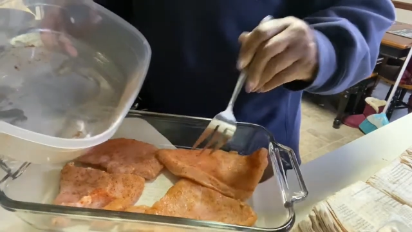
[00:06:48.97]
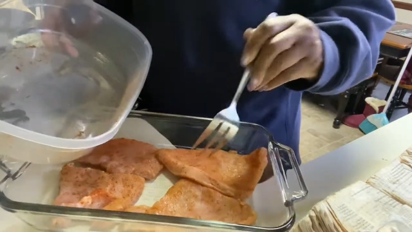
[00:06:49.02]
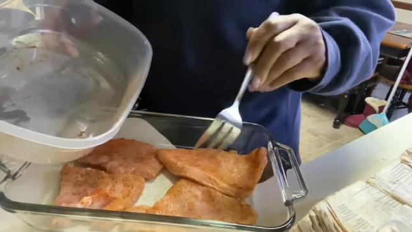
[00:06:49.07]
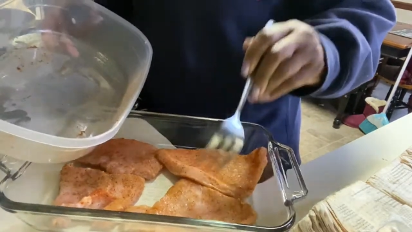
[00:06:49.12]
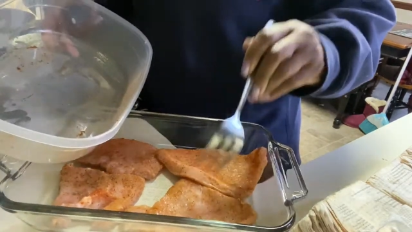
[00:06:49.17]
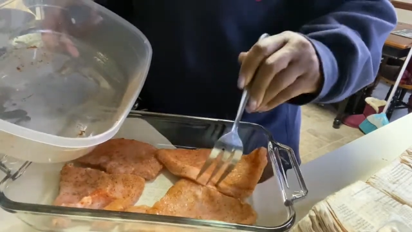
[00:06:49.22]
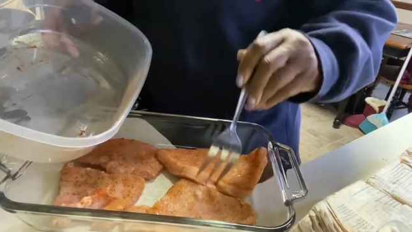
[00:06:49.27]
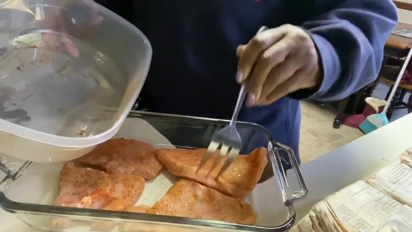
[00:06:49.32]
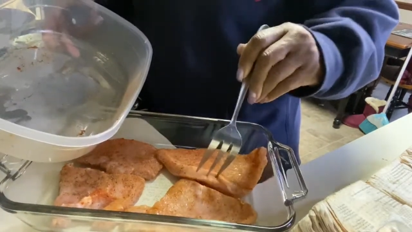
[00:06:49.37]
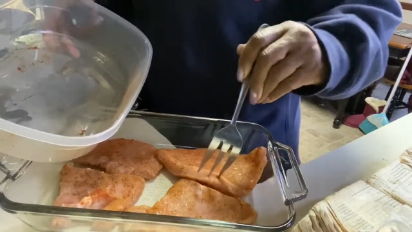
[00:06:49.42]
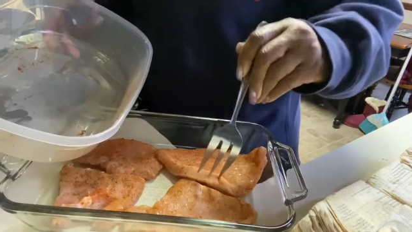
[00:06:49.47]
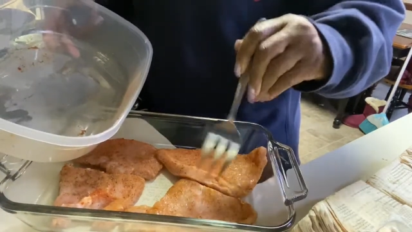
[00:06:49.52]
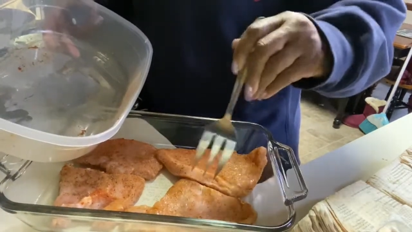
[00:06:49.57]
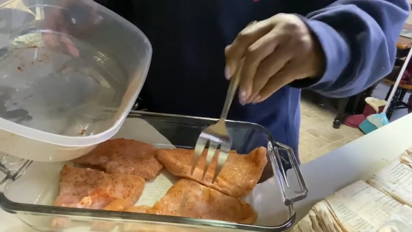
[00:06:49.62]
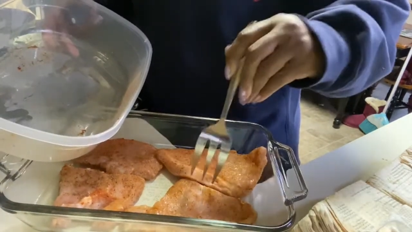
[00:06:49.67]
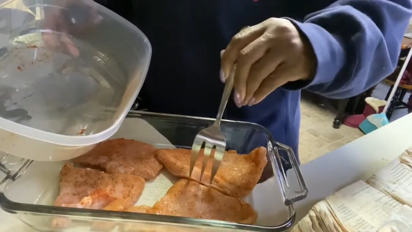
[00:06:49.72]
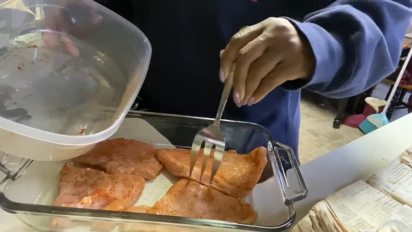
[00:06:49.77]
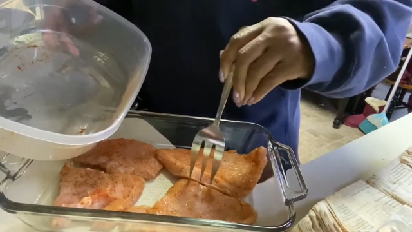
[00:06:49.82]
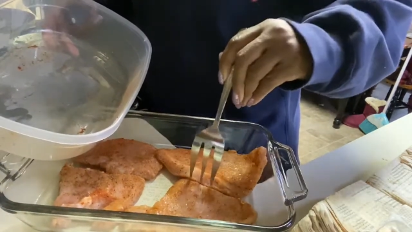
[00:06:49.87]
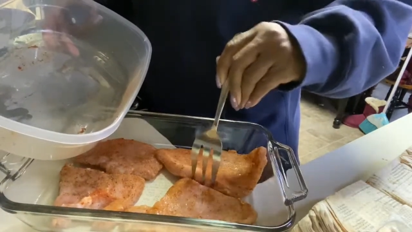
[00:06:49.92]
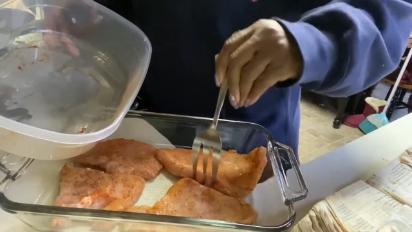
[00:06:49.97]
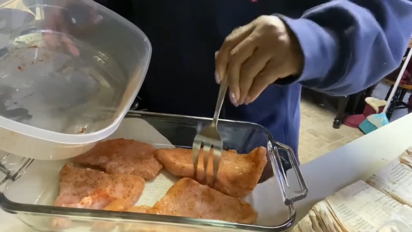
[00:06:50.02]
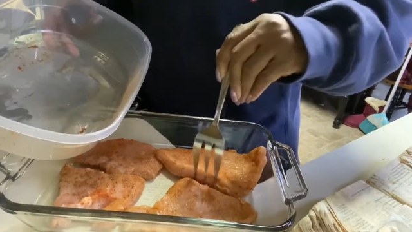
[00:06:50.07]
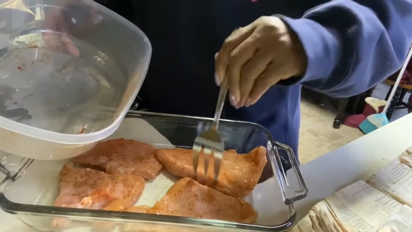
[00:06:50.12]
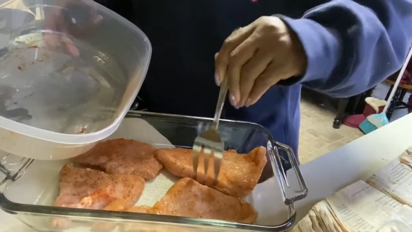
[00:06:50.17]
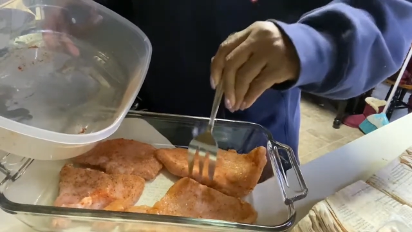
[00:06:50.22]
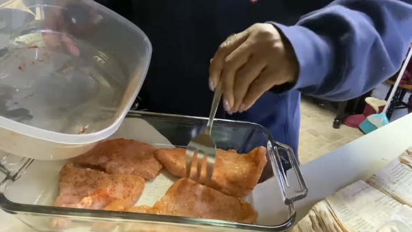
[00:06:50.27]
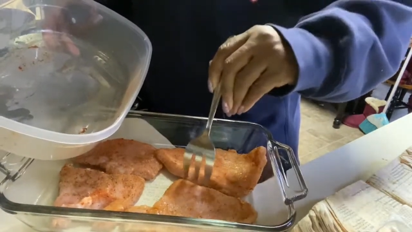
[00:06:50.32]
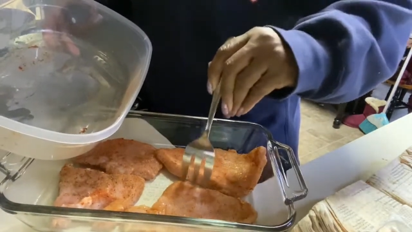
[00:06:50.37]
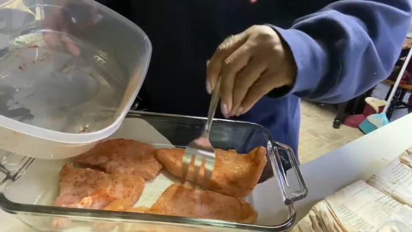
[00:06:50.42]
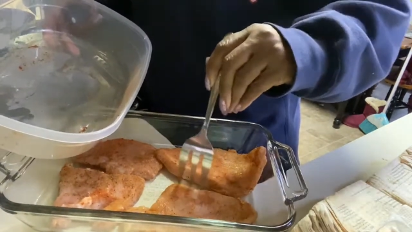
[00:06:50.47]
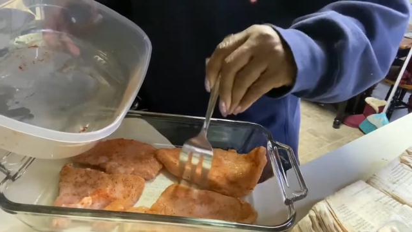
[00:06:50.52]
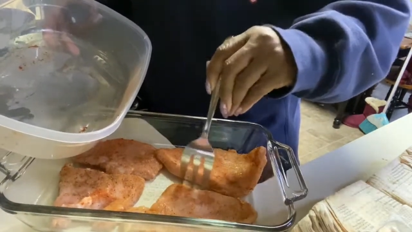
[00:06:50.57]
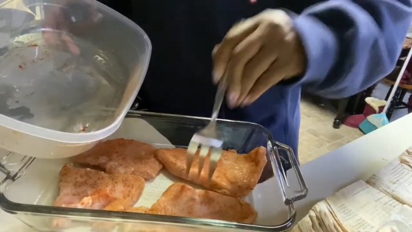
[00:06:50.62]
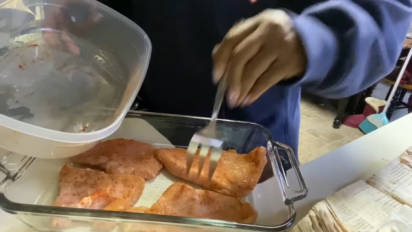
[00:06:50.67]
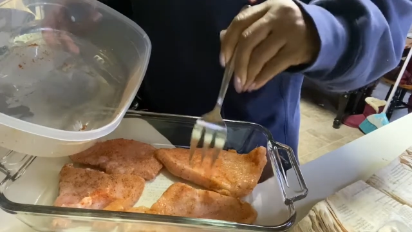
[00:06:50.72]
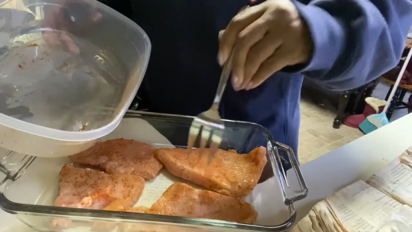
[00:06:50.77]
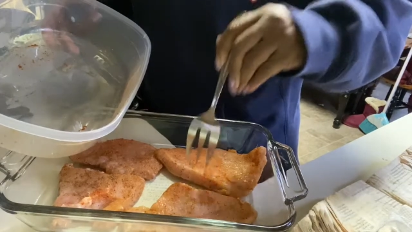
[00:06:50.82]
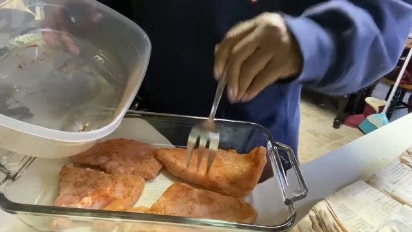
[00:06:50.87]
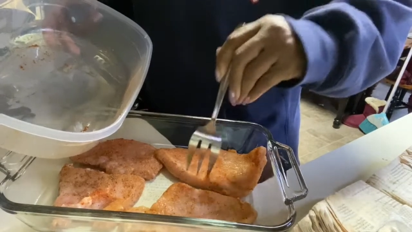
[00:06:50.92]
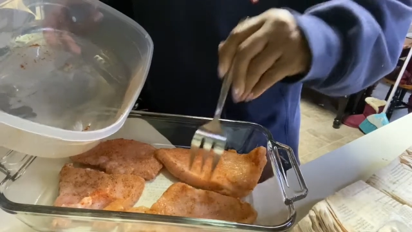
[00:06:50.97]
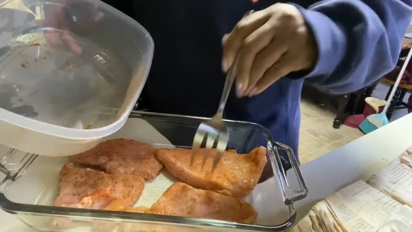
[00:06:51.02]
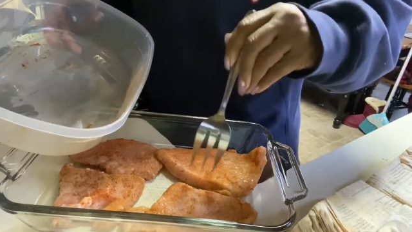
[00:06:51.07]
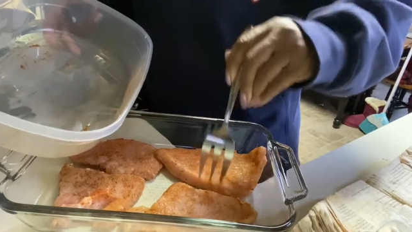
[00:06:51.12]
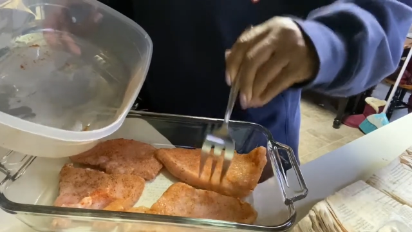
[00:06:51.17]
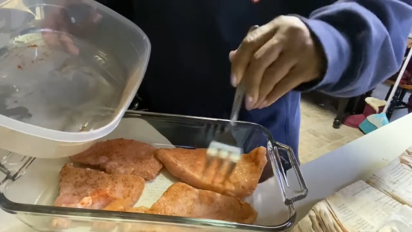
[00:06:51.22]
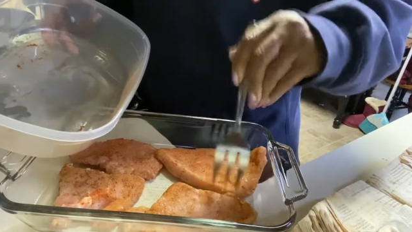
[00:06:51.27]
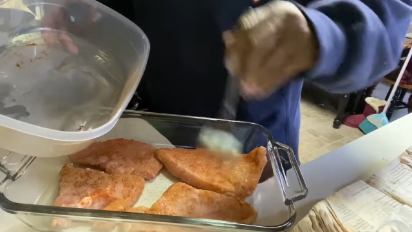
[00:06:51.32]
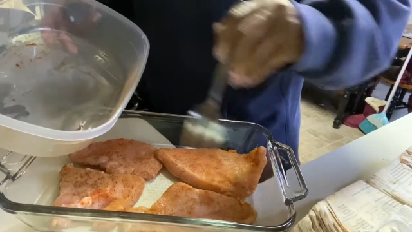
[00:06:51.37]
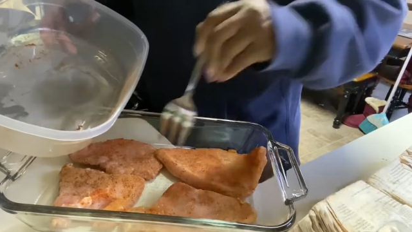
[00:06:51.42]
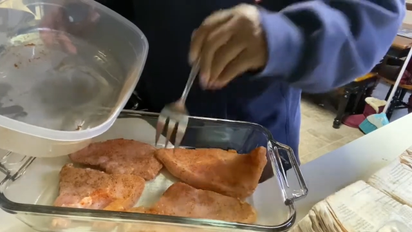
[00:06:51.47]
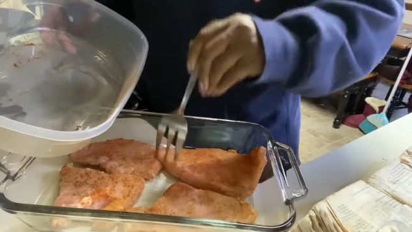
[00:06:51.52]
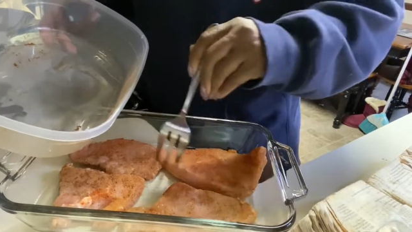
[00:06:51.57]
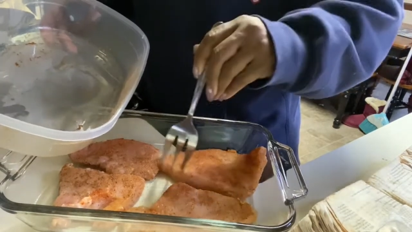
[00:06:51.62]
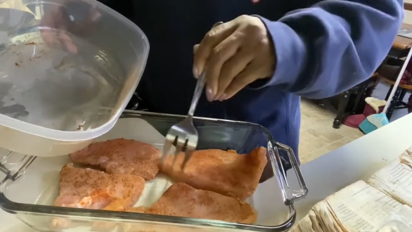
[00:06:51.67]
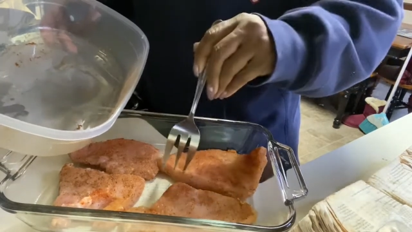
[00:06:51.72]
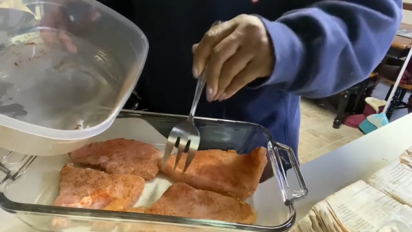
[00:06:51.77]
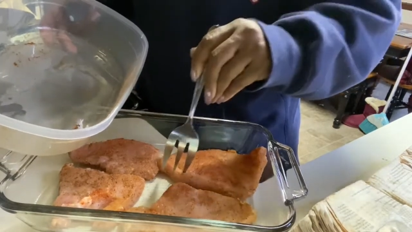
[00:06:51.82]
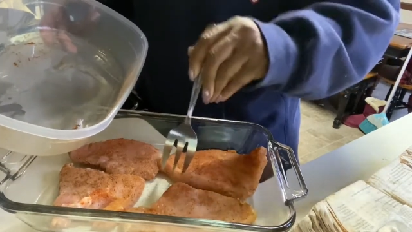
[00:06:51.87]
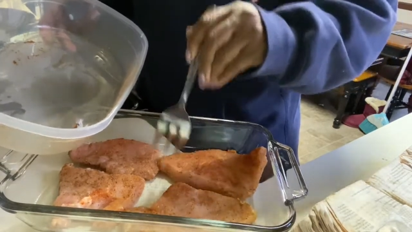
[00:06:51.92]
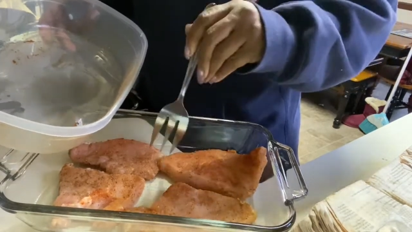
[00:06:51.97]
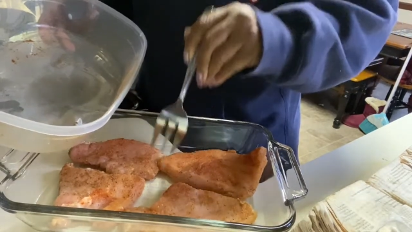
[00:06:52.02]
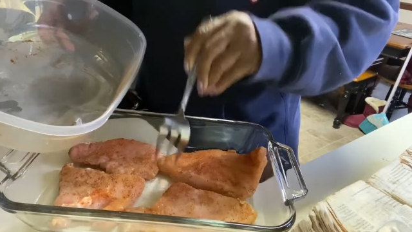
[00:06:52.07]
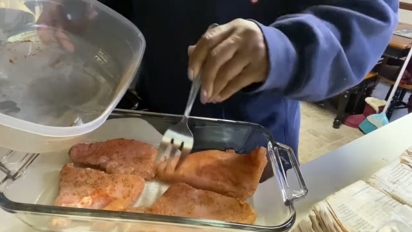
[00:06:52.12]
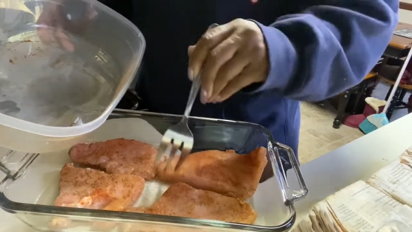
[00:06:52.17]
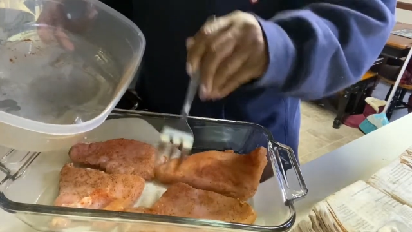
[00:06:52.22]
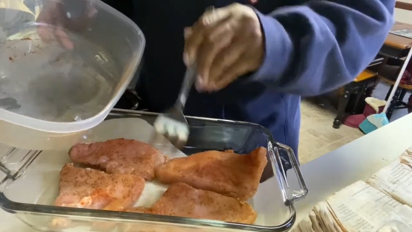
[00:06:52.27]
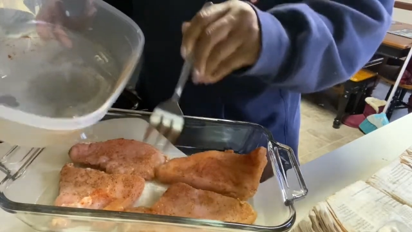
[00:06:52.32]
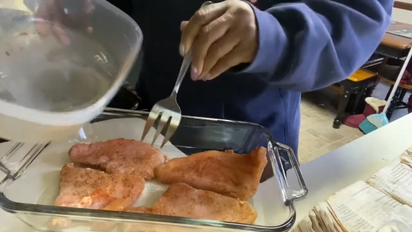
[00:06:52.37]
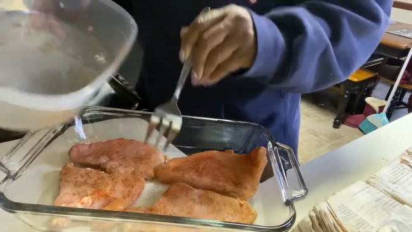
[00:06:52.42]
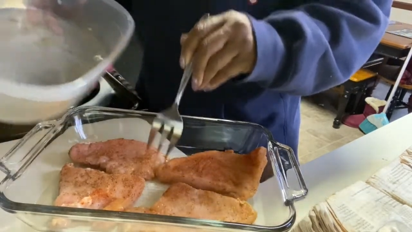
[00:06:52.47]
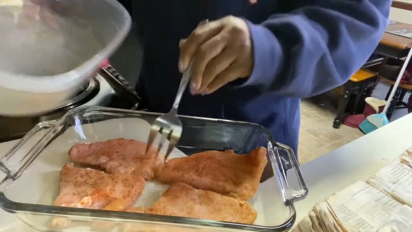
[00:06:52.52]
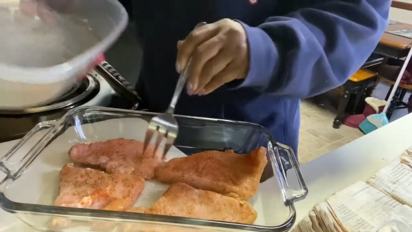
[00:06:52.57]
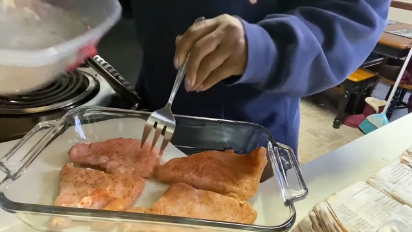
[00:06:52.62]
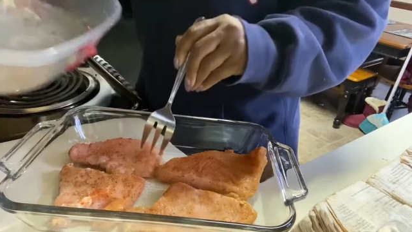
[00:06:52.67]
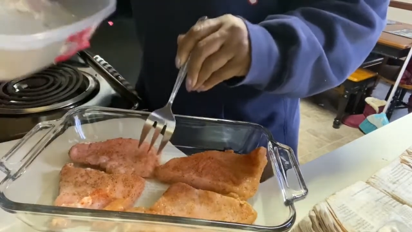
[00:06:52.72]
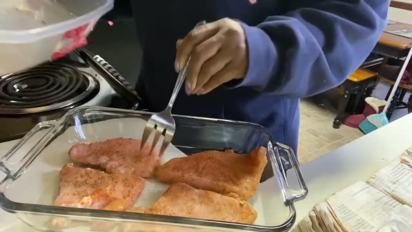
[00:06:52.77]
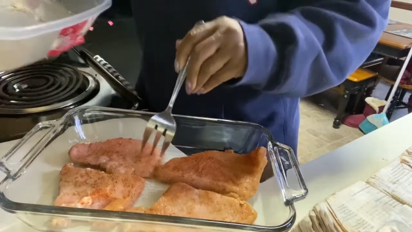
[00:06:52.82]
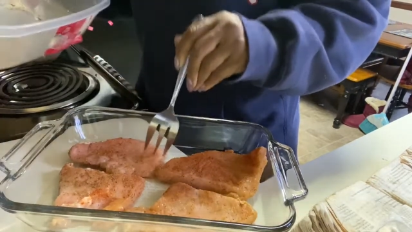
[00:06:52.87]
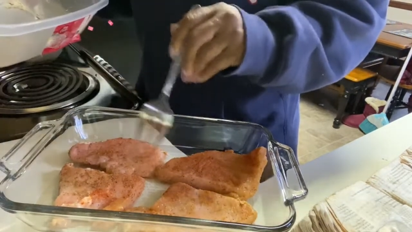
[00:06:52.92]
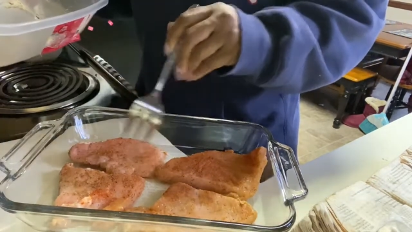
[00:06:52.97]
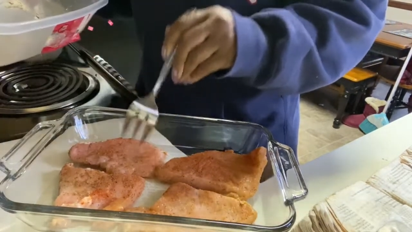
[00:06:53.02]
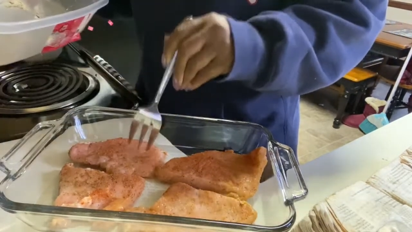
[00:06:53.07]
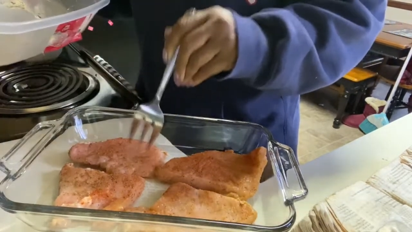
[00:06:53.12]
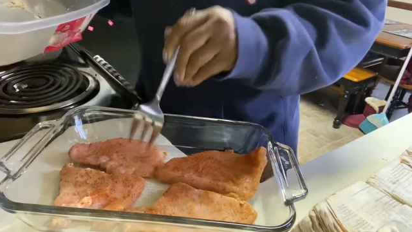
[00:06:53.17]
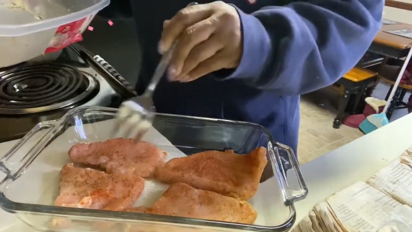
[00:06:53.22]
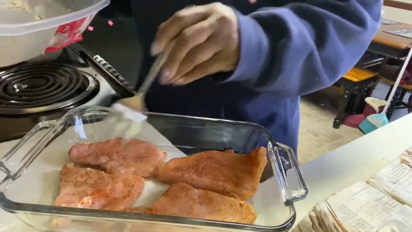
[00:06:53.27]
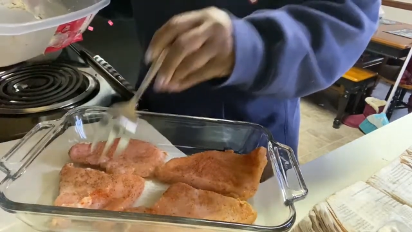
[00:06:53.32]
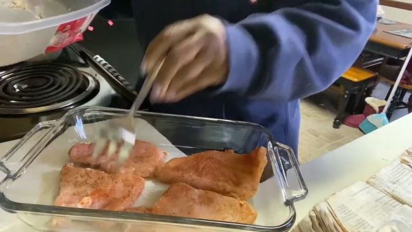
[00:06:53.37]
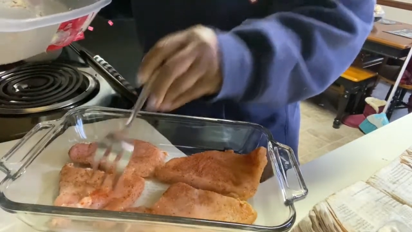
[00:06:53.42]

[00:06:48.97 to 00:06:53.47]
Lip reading: No face is visible, so there are no lips to read.